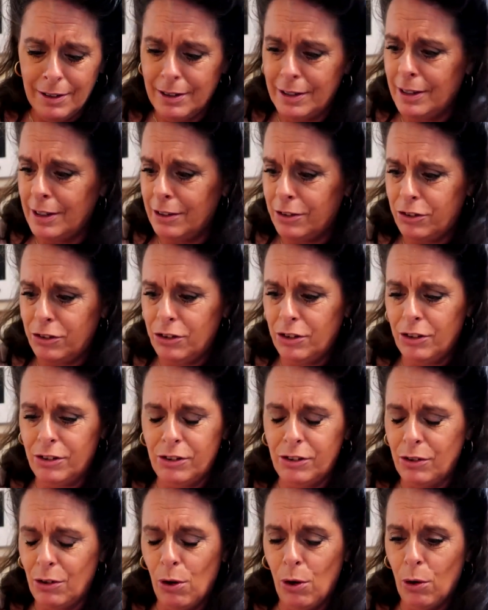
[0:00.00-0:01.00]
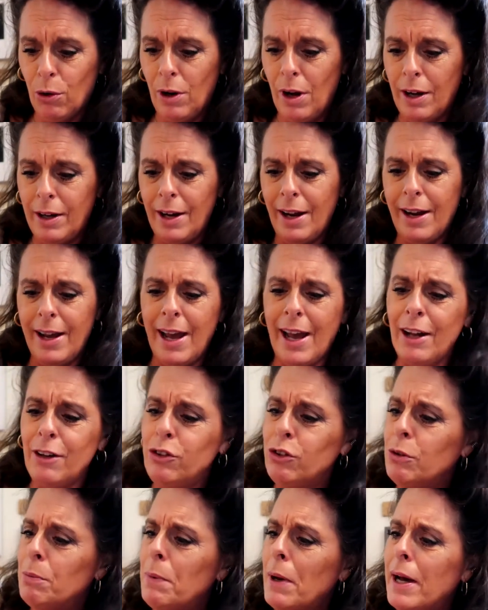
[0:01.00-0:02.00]
it's just, and I had
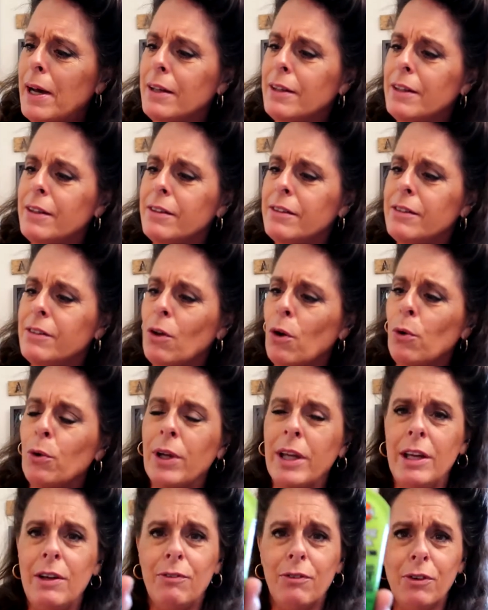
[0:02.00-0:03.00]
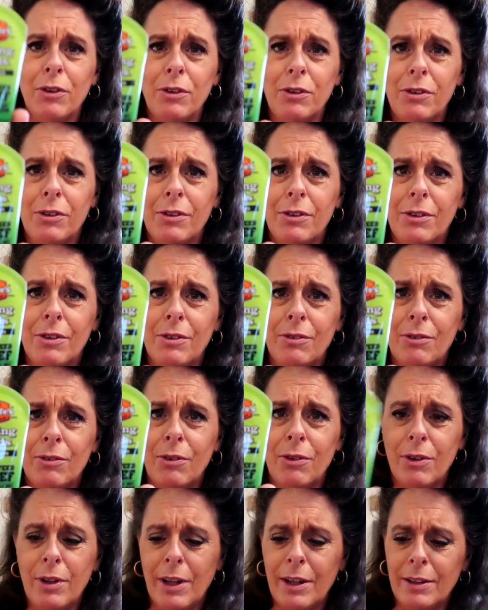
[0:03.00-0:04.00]
to buy this O'Keefe's
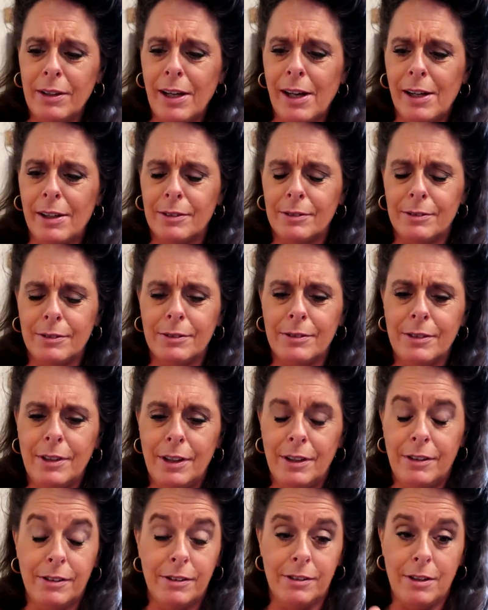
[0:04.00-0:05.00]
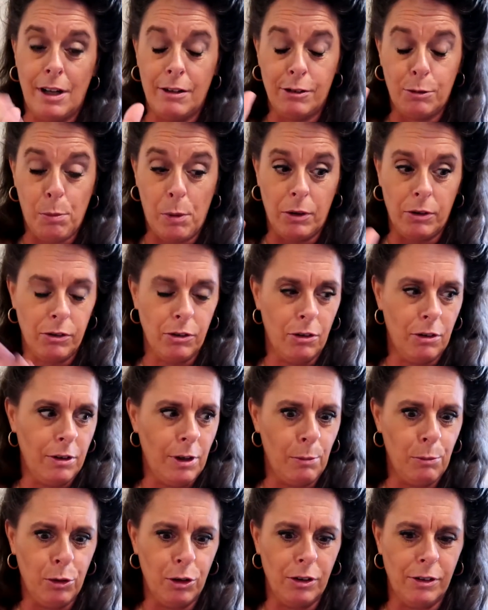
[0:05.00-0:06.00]
for the, yeah, it's not sponsored.
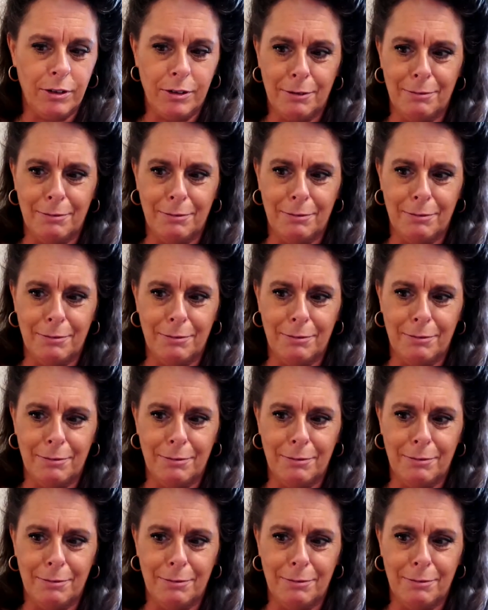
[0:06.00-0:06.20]
I'm just,